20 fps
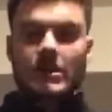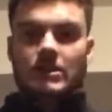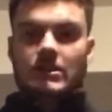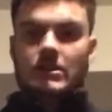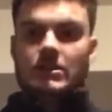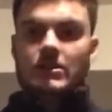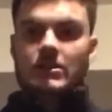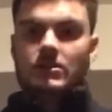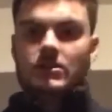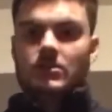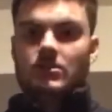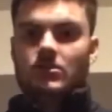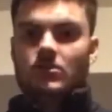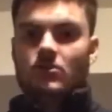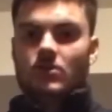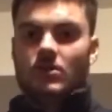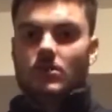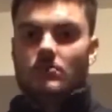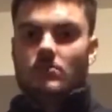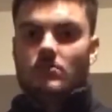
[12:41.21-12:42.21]
need to do
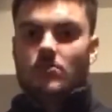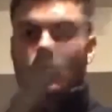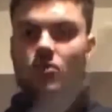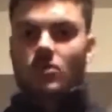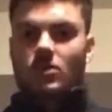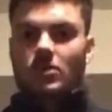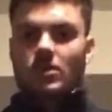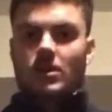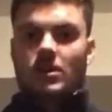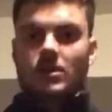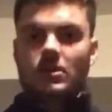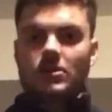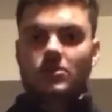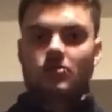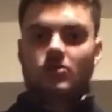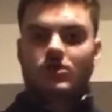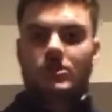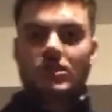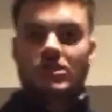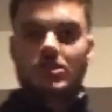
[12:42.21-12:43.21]
it more
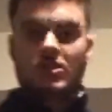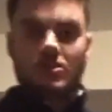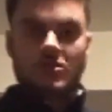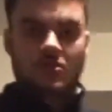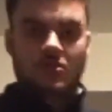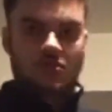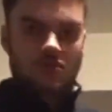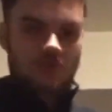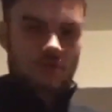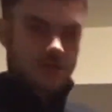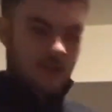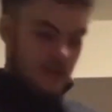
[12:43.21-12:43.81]
traditional.